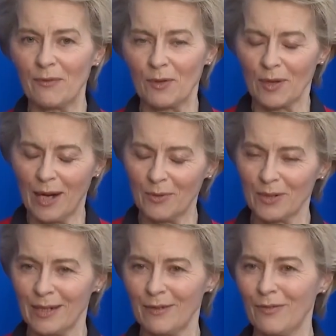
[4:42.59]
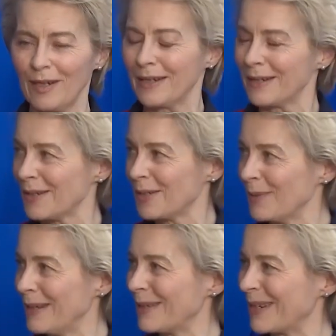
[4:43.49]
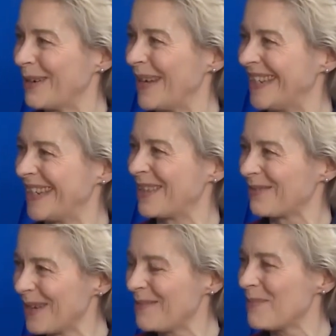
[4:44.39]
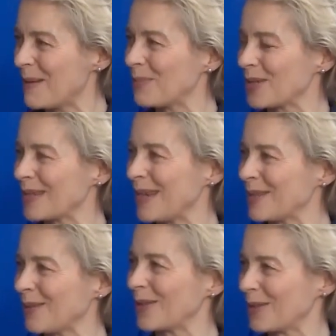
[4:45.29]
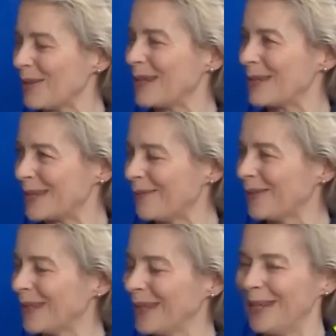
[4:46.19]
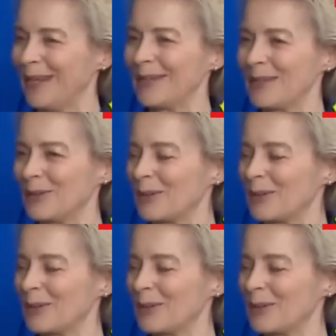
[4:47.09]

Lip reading: if you count in Finland and Sweden, 23 member states of the 27 in the